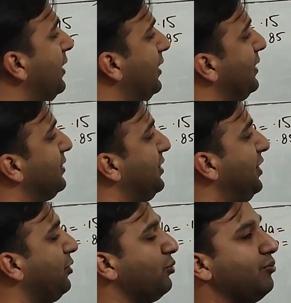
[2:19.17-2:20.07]

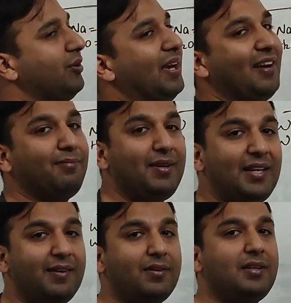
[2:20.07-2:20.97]
C2 we have been
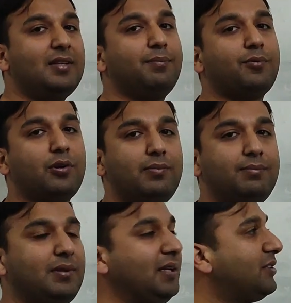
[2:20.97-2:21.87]
given in the
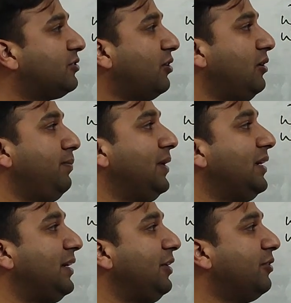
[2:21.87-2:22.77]
problem the
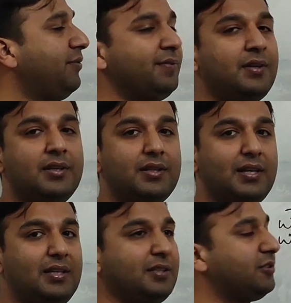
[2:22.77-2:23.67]
solubility of
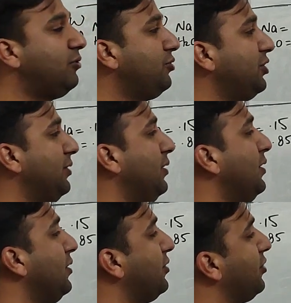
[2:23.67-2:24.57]
the solution.
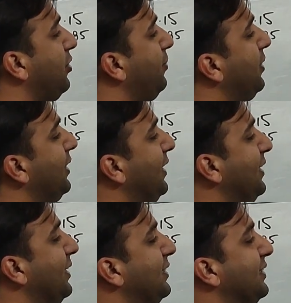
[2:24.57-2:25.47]
The solubility,
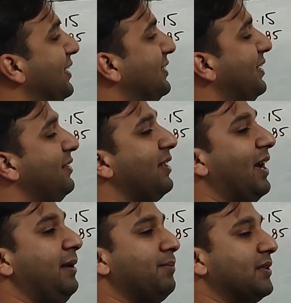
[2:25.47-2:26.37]
it says that
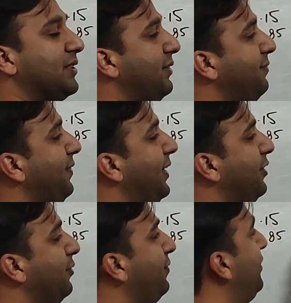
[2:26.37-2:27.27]
9% weight
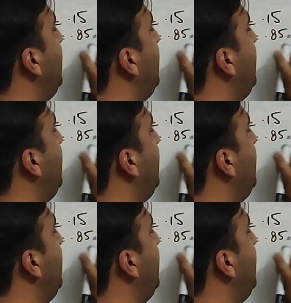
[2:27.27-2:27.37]
of